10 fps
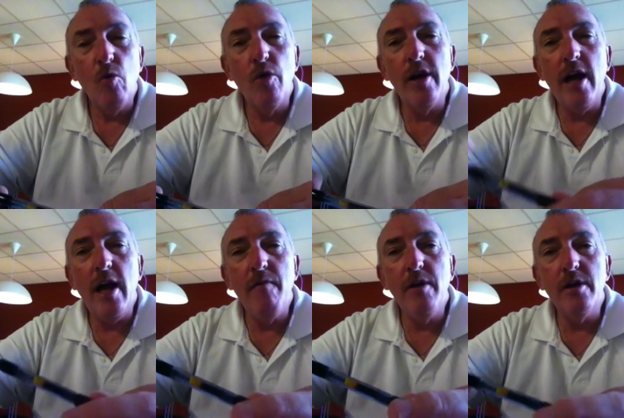We're gonna
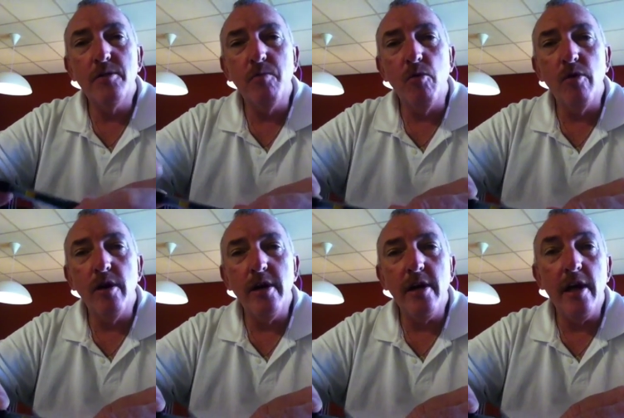have you explore
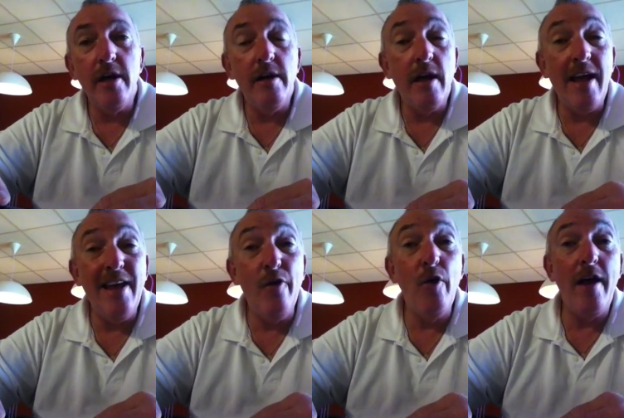a, a
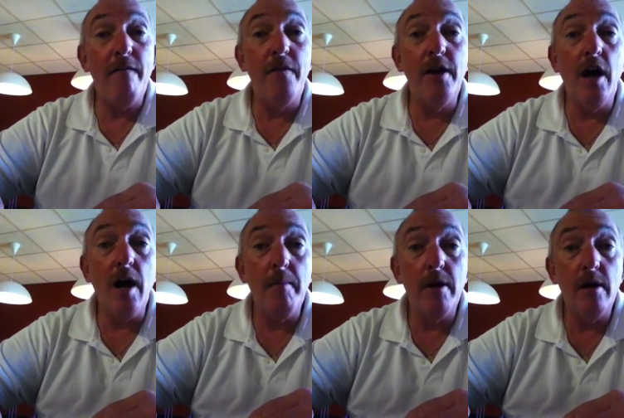internet
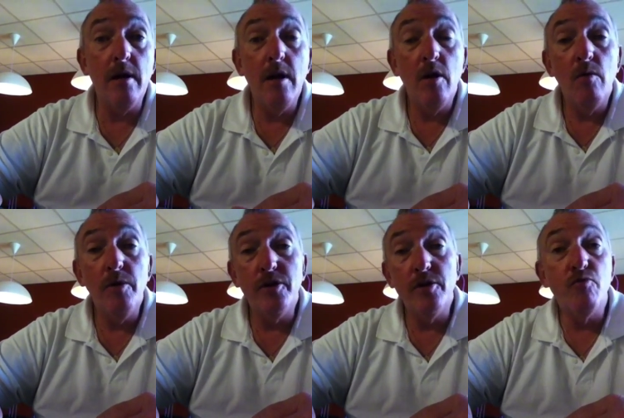phenomena,
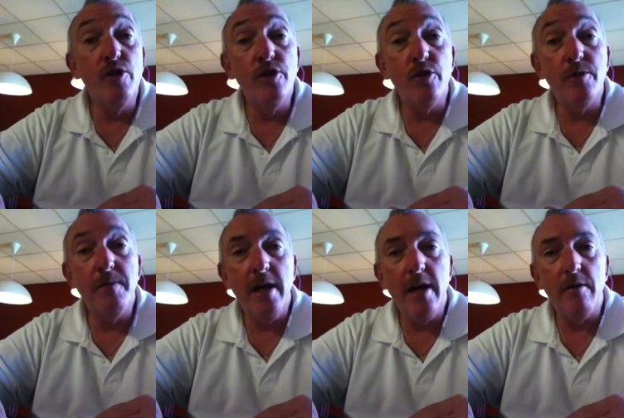which is research
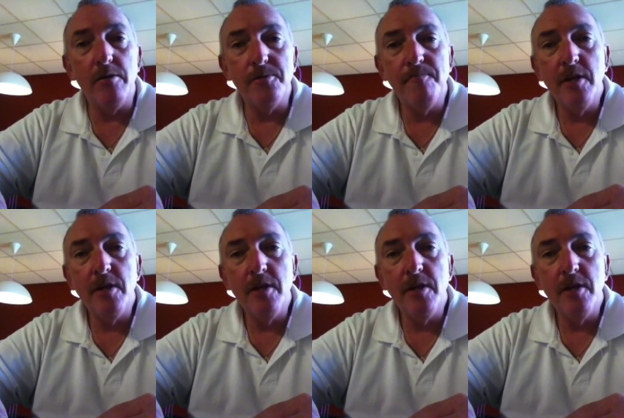panels,